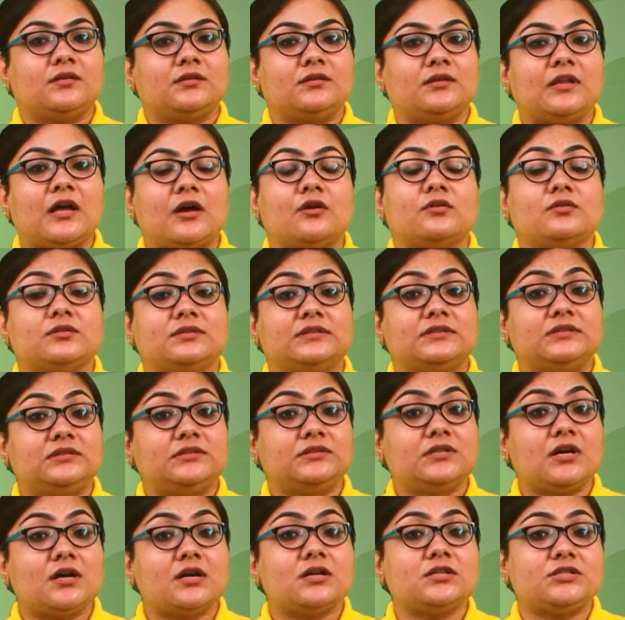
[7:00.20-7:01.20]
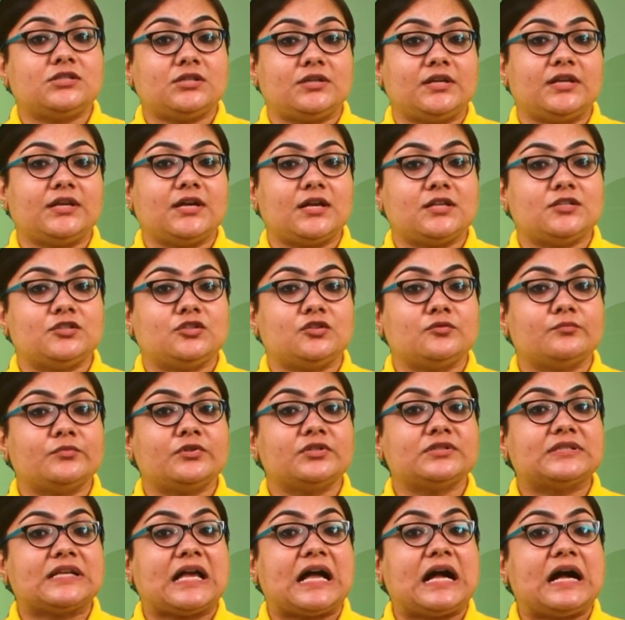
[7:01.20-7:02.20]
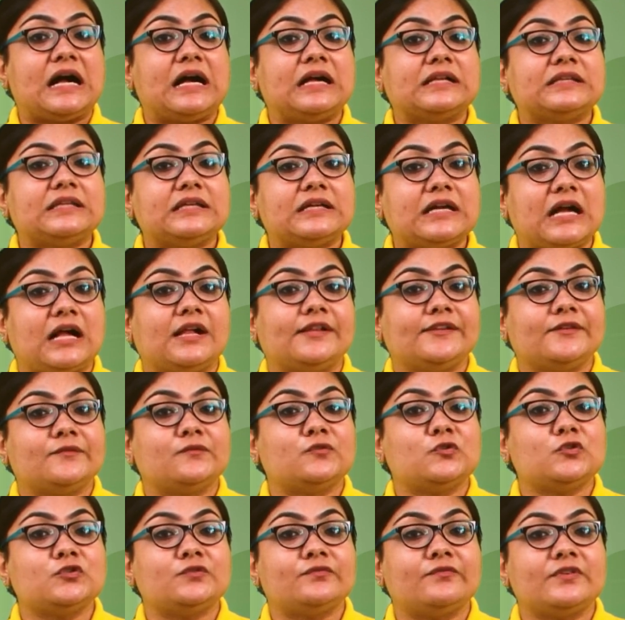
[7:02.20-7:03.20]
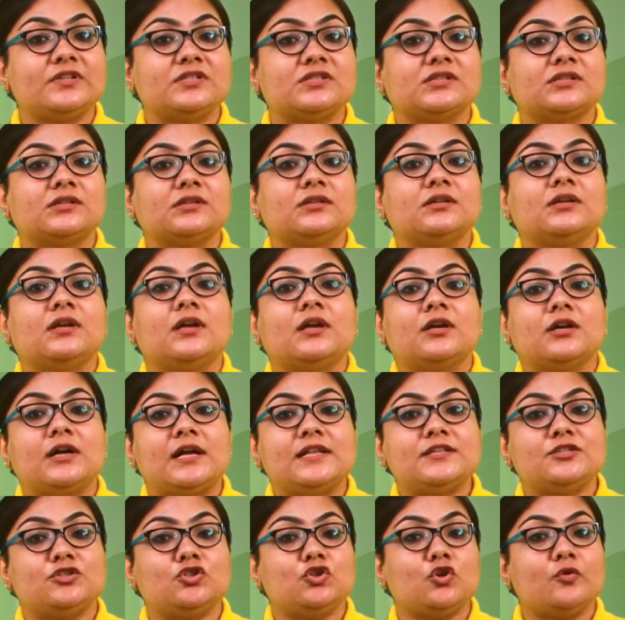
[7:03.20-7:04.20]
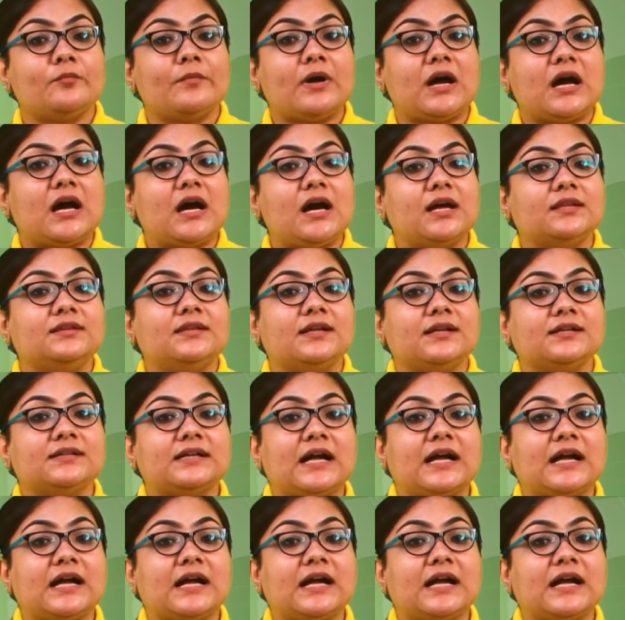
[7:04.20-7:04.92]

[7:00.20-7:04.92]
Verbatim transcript: Now, tertiary consumers are the carnivores which consume other